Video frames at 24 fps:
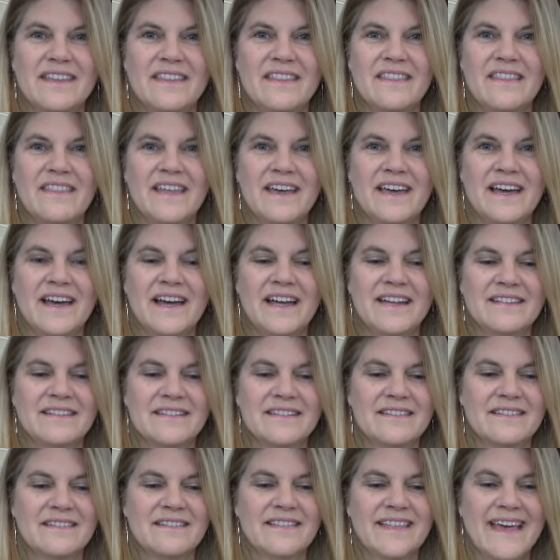that
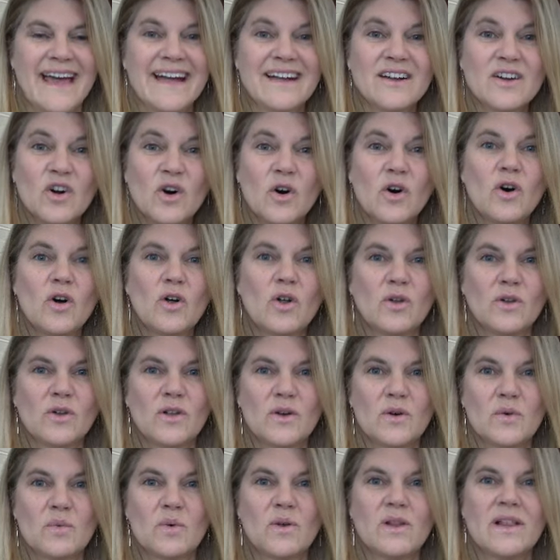goal
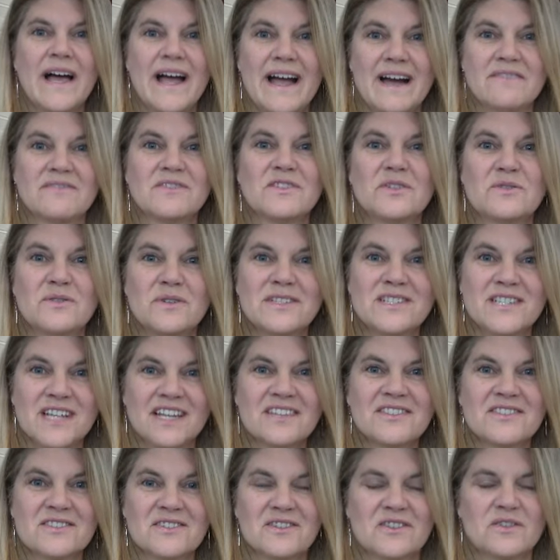will have to
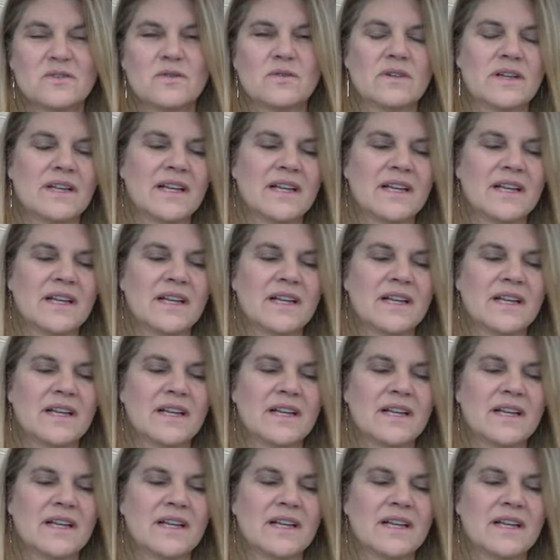adjust to.